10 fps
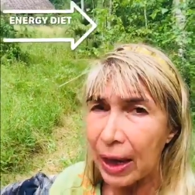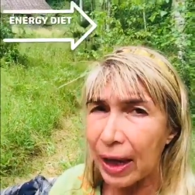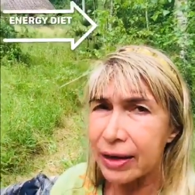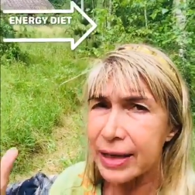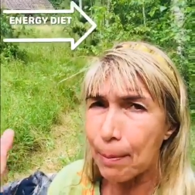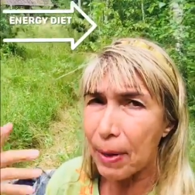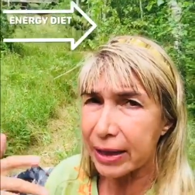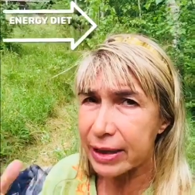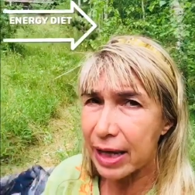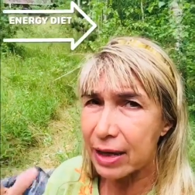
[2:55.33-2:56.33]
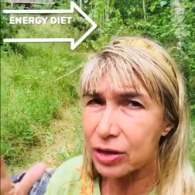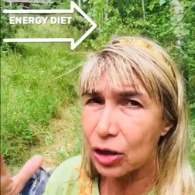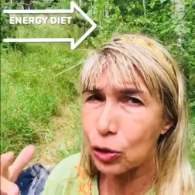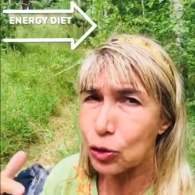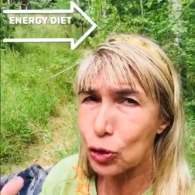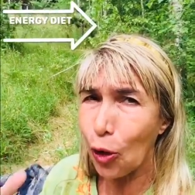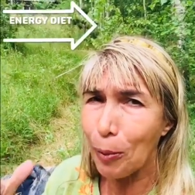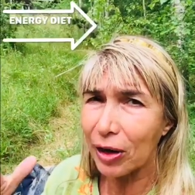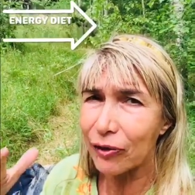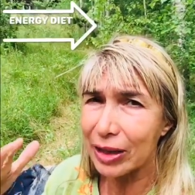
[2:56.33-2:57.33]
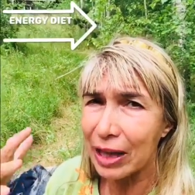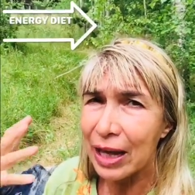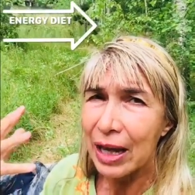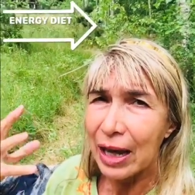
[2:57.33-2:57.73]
and some bacteria in your stomach will